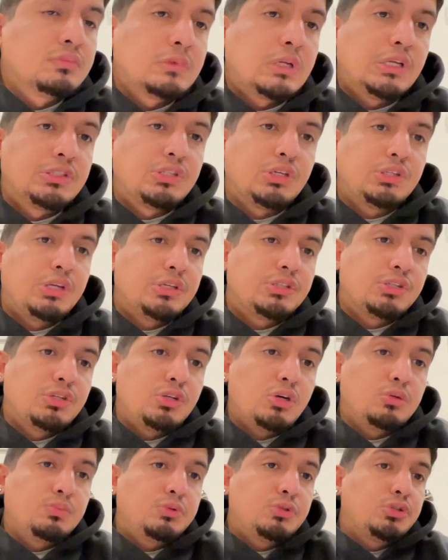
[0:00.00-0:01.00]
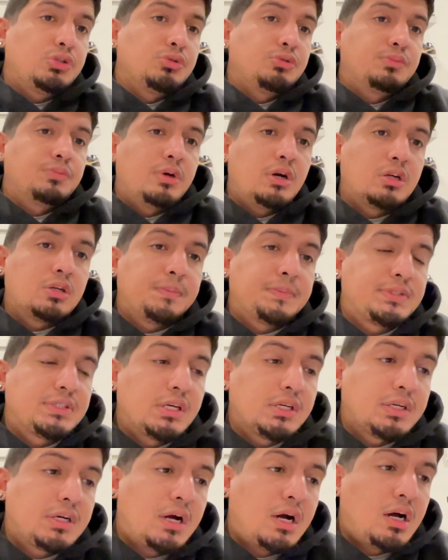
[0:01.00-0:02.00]
It's a dope shoe,
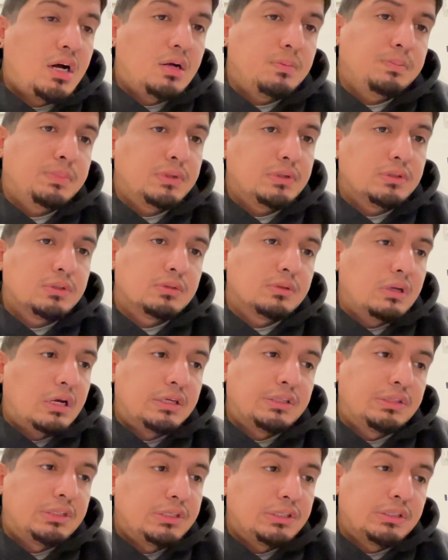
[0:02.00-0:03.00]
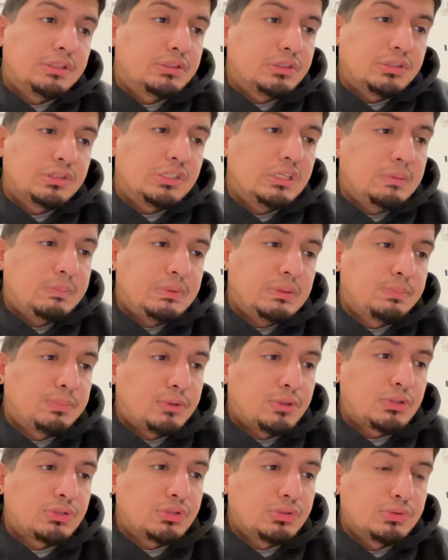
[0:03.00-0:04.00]
100% cop. I think just keep it
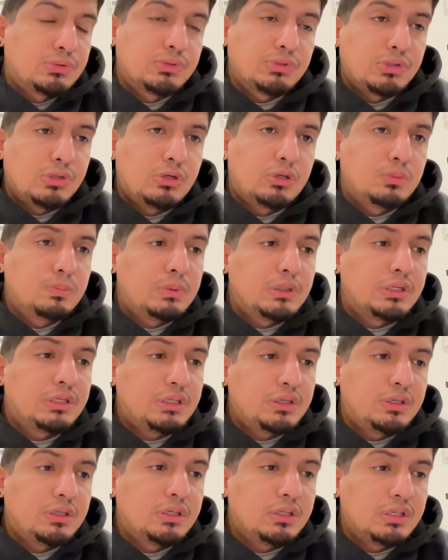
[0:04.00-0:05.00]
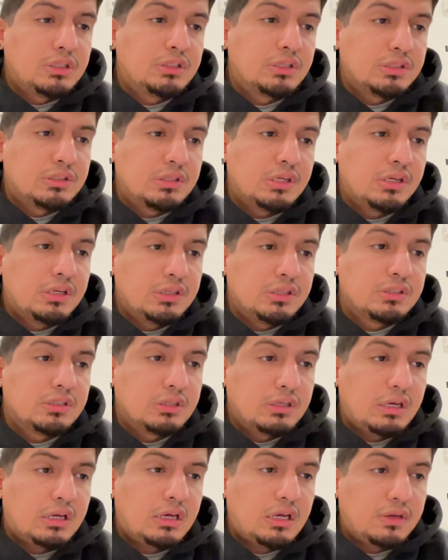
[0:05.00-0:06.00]
personals though, but it is
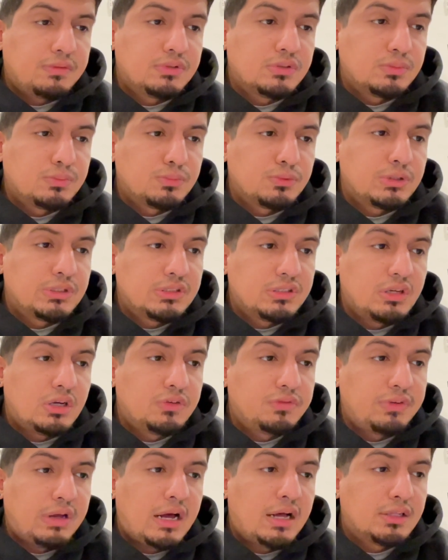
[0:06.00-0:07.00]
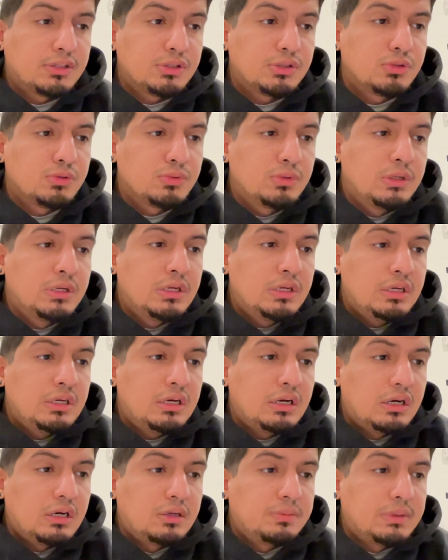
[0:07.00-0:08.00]
going to have some resale value
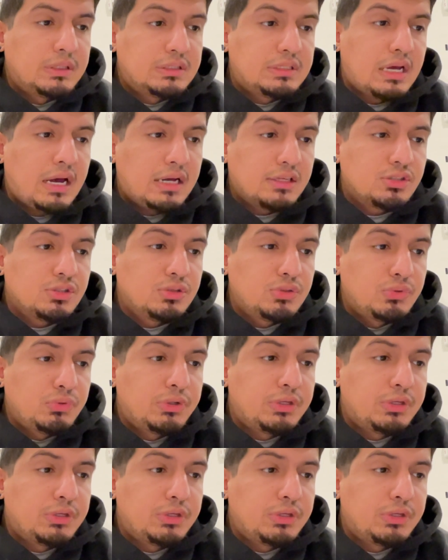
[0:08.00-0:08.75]
attached to